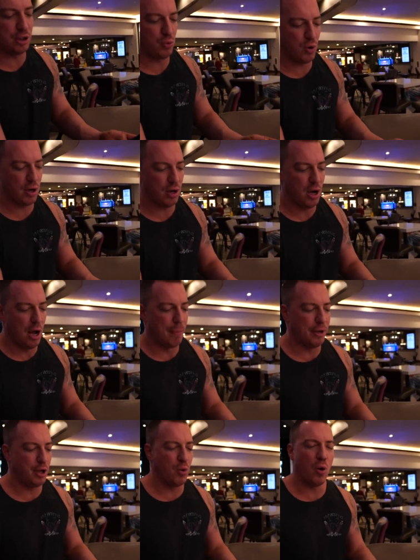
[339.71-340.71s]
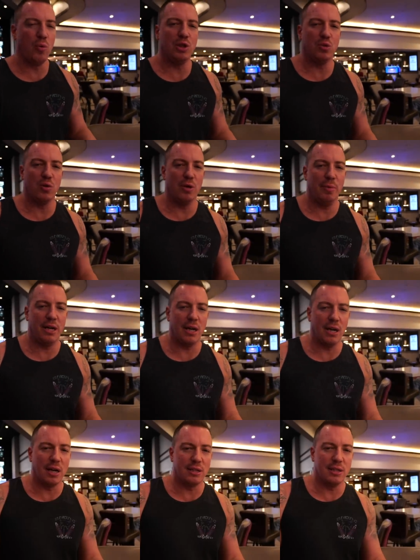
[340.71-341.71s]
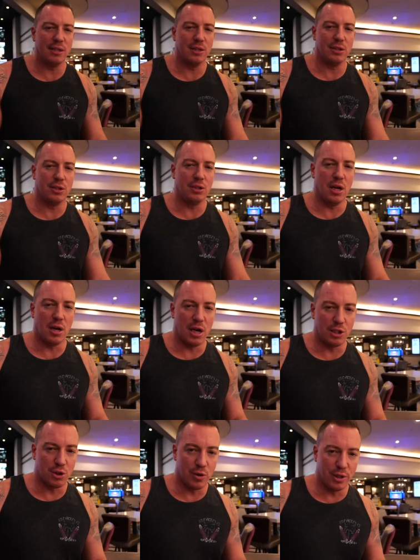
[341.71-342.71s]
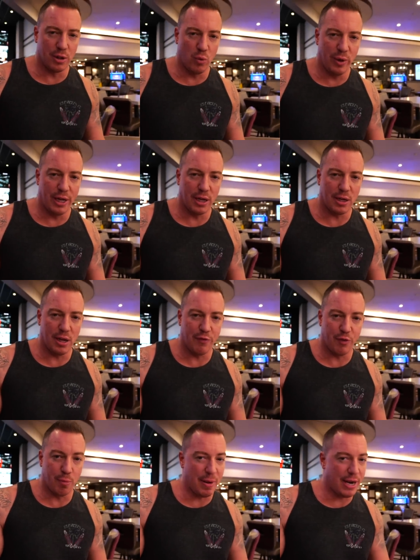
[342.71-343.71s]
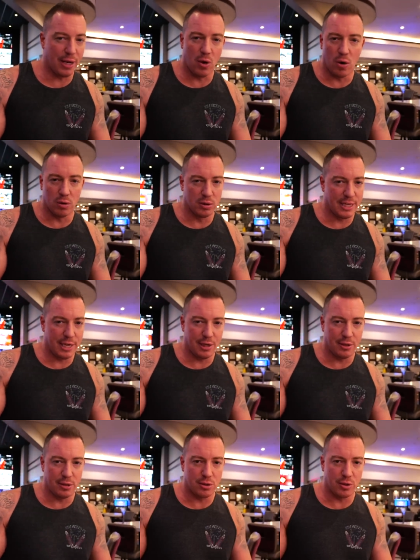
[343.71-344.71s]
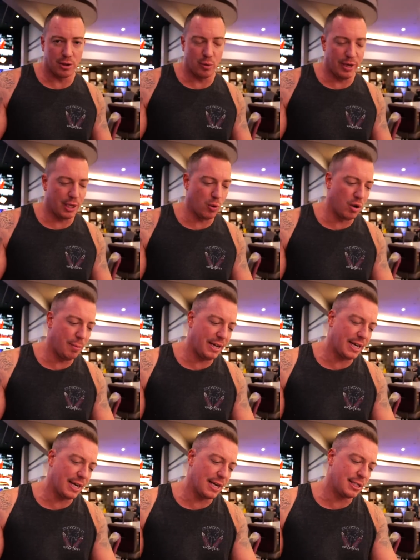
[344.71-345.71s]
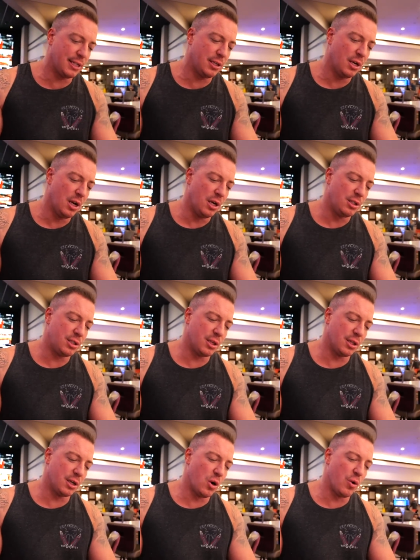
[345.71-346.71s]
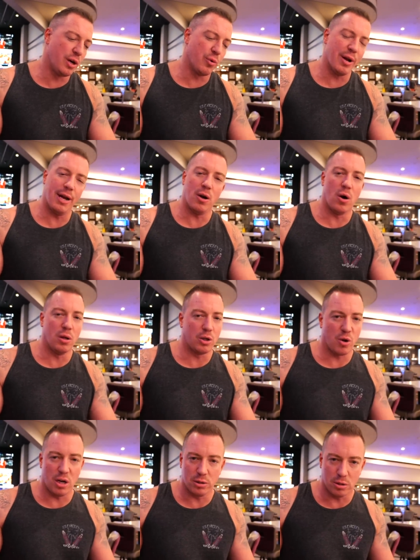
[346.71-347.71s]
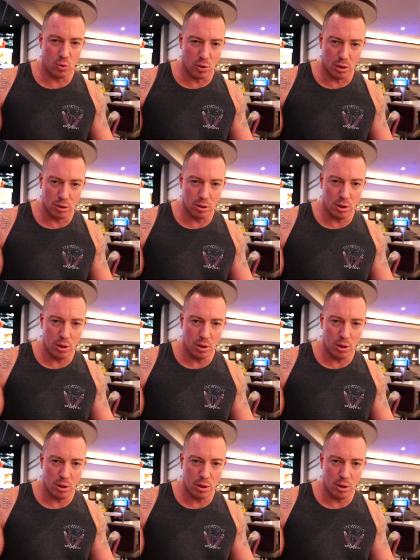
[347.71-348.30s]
you want, but you always want to be connected uh, during the week, if you're betting all day during the week, you want to be connected to the going rate all across the world.